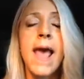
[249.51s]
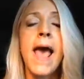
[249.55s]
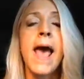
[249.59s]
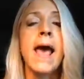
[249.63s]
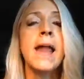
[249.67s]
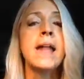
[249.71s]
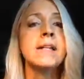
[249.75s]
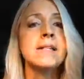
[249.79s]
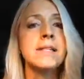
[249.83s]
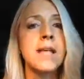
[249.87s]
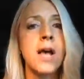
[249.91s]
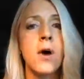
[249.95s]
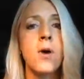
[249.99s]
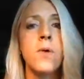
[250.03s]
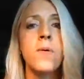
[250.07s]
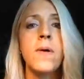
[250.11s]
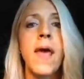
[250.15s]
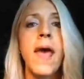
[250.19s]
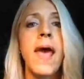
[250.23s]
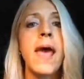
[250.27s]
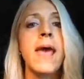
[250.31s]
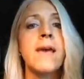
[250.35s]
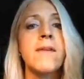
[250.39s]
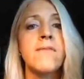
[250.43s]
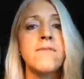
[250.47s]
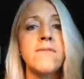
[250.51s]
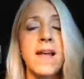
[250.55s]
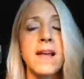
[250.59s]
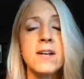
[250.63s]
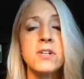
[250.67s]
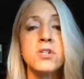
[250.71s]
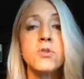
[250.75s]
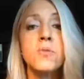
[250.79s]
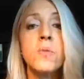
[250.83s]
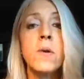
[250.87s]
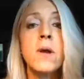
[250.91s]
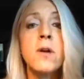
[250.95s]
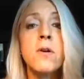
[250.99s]
And it's okay if
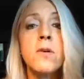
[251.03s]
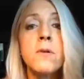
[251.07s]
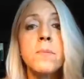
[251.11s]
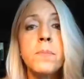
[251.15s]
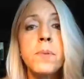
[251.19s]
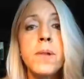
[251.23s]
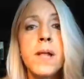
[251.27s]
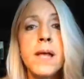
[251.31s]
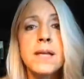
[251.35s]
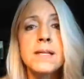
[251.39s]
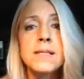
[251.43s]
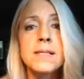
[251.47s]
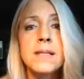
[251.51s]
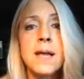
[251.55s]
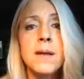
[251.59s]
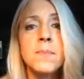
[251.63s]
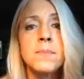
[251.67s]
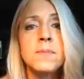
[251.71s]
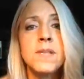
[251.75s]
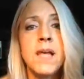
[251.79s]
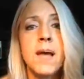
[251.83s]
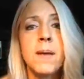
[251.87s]
that triggered place comes